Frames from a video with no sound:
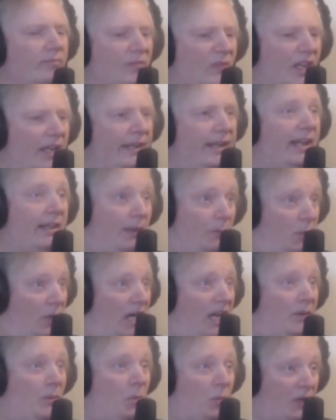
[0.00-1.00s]
And
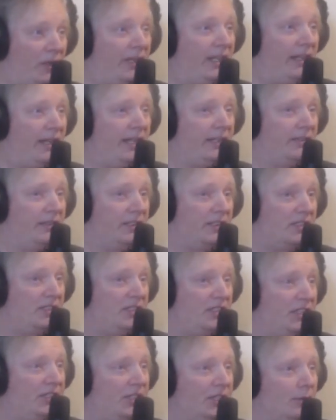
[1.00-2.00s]
I really liked the
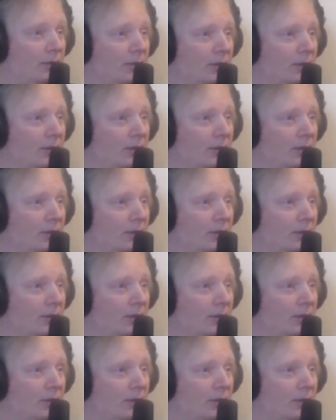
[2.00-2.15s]
Casino